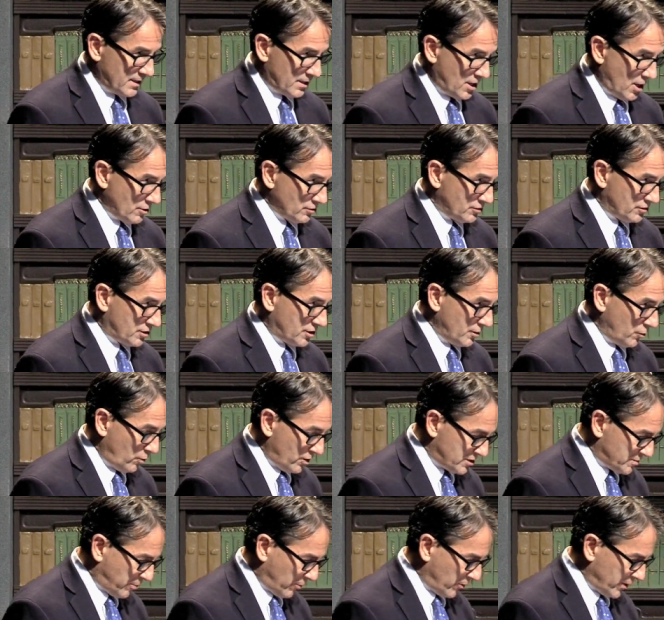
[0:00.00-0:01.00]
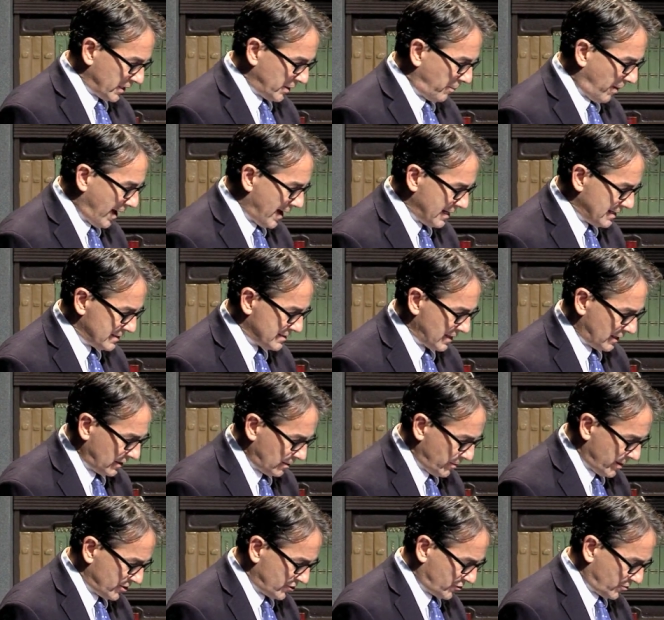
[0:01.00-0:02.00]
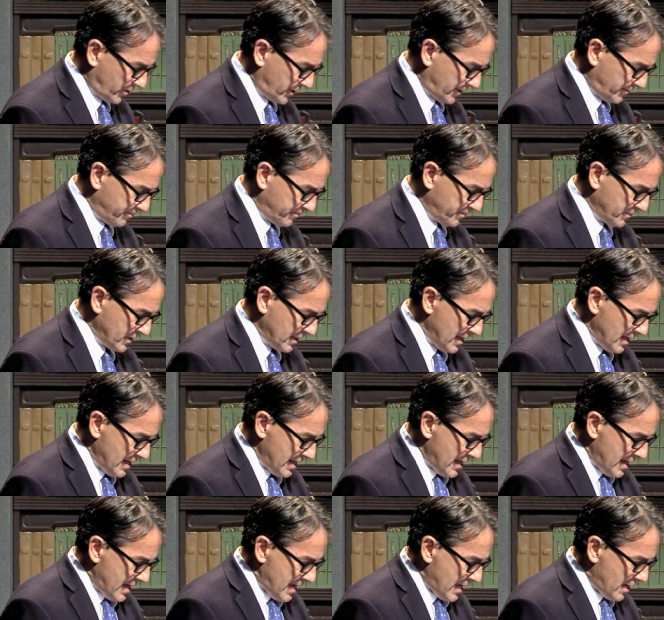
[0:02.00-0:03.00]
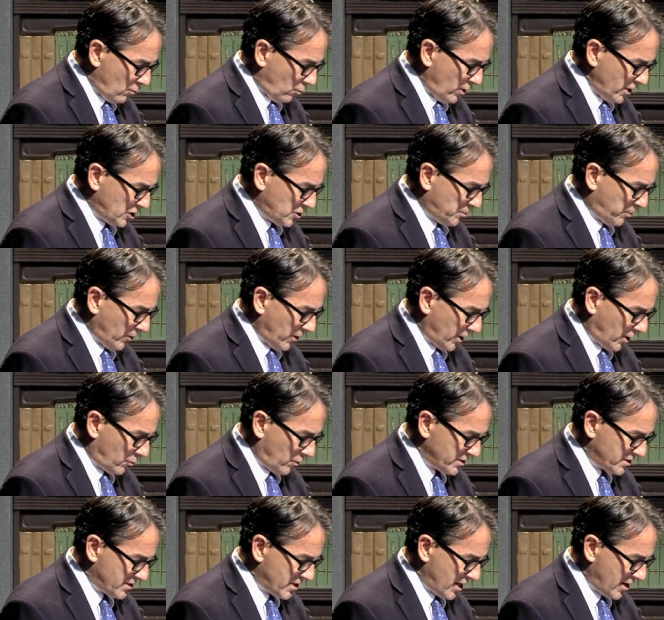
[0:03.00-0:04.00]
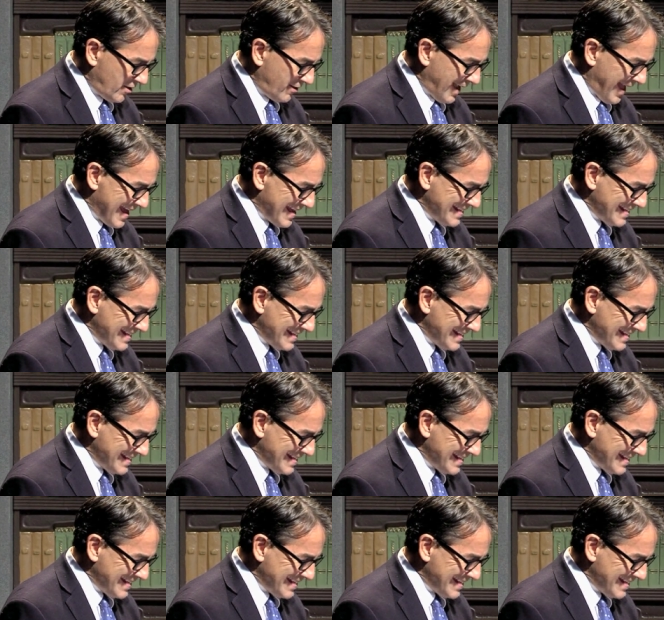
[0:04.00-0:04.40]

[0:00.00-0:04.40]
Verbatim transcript: goes to Whispering Pines Elementary. In which book was there a